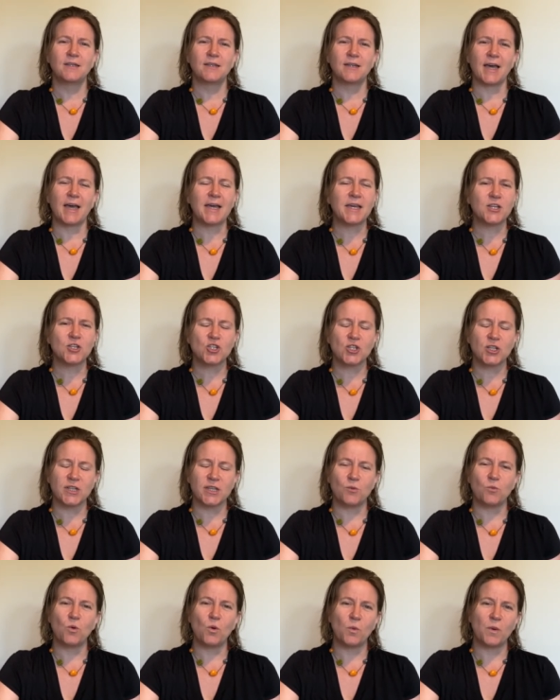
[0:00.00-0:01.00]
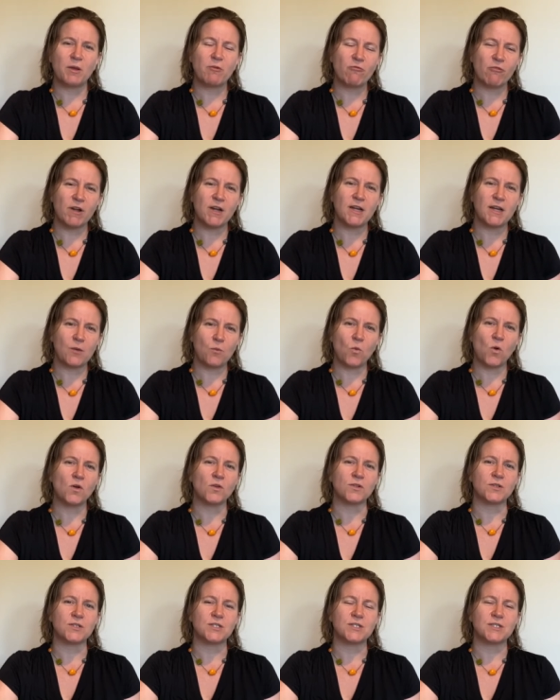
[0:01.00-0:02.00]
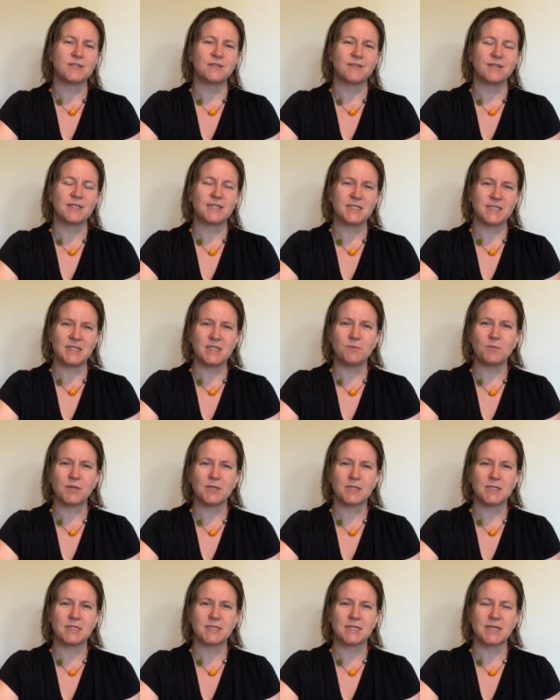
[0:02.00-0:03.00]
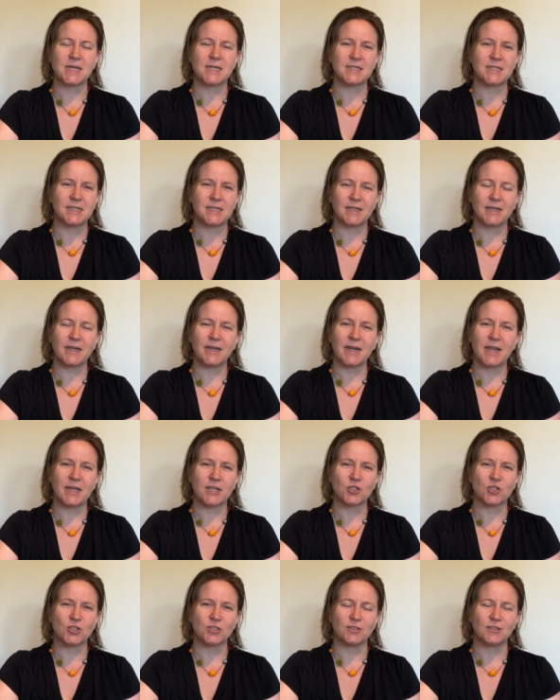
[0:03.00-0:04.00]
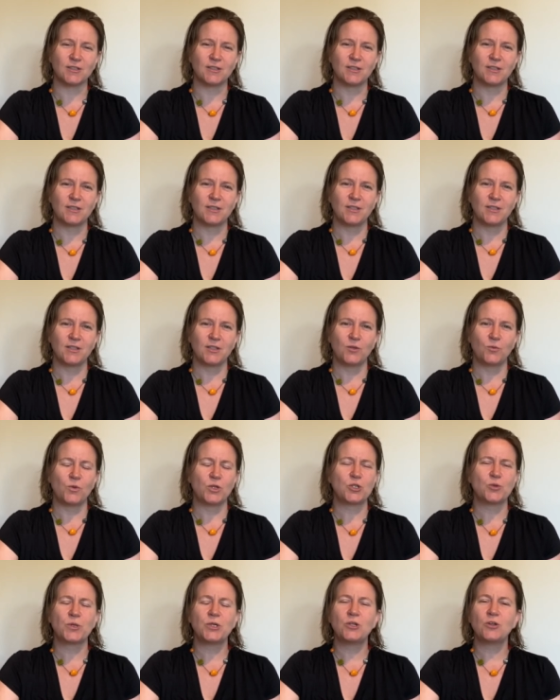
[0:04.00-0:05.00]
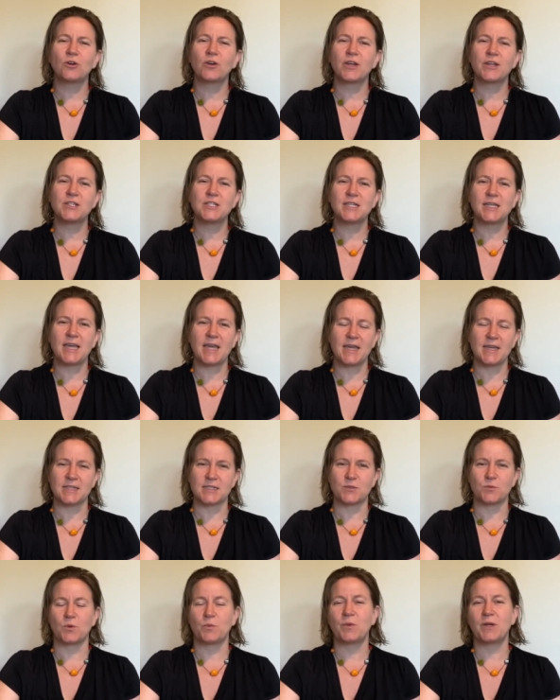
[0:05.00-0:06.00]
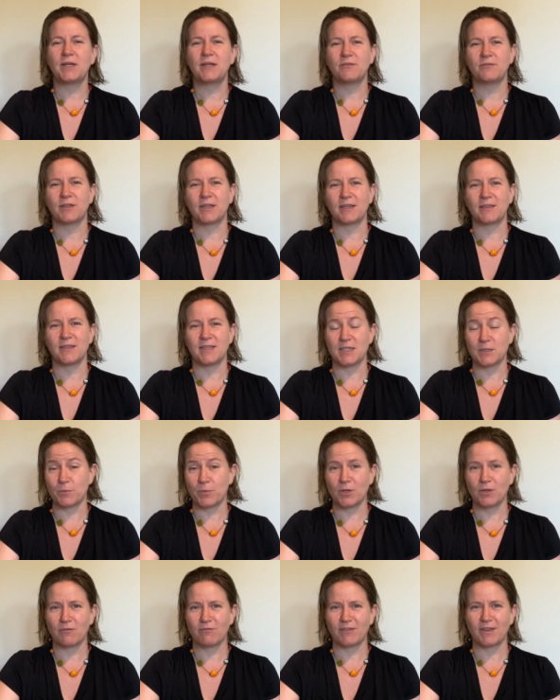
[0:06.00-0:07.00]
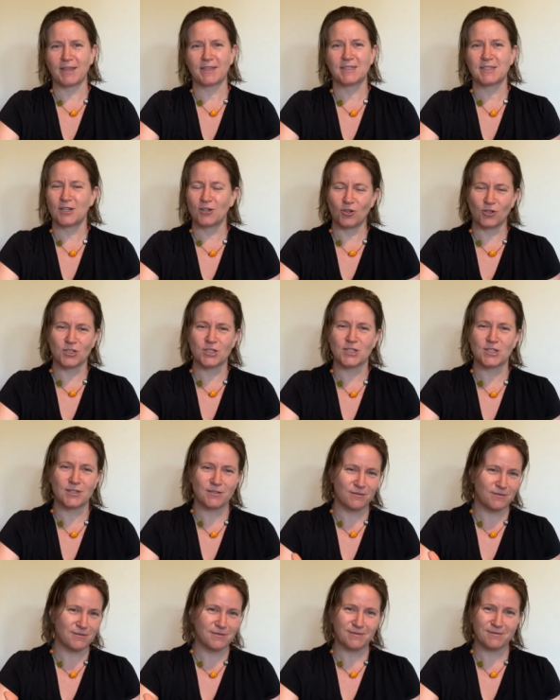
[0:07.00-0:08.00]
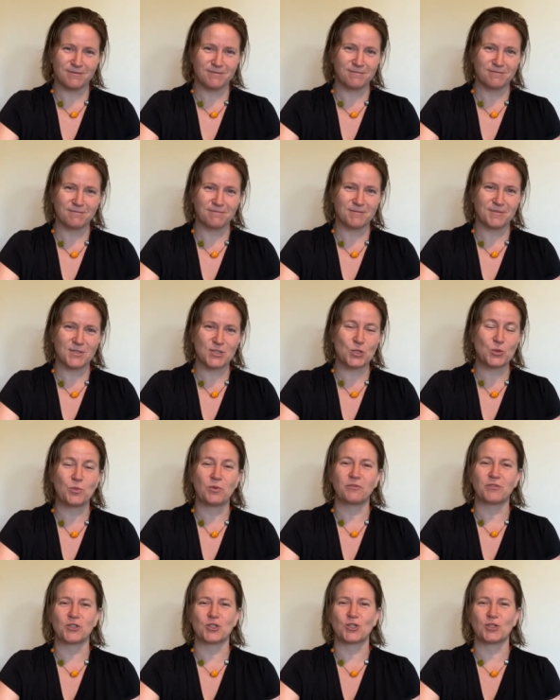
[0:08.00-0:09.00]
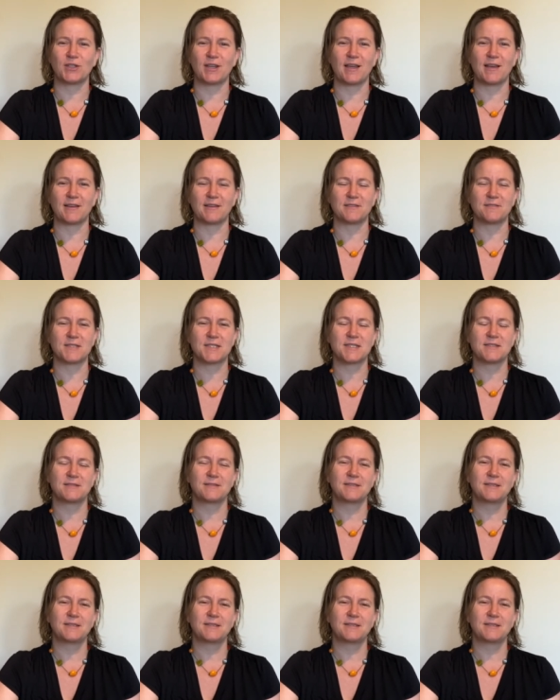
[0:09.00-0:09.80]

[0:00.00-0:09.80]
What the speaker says: actually what we really want is deep understanding and connection, which we're not going to get when we're living in these perfect glossed superficial lives.